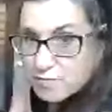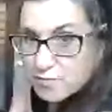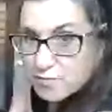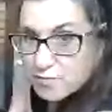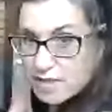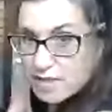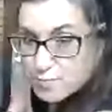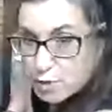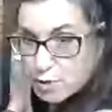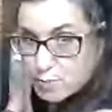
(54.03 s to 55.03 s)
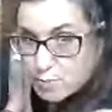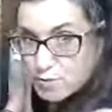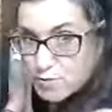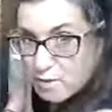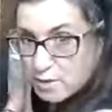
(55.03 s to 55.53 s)
Facebook
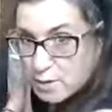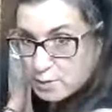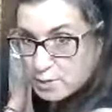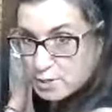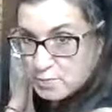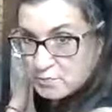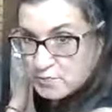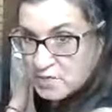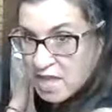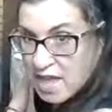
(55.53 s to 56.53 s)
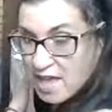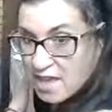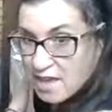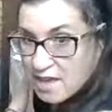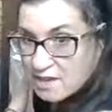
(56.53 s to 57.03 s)
profile earlier,
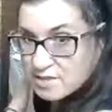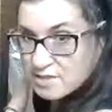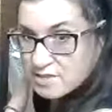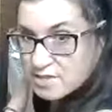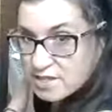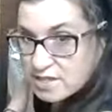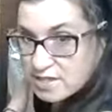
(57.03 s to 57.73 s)
and it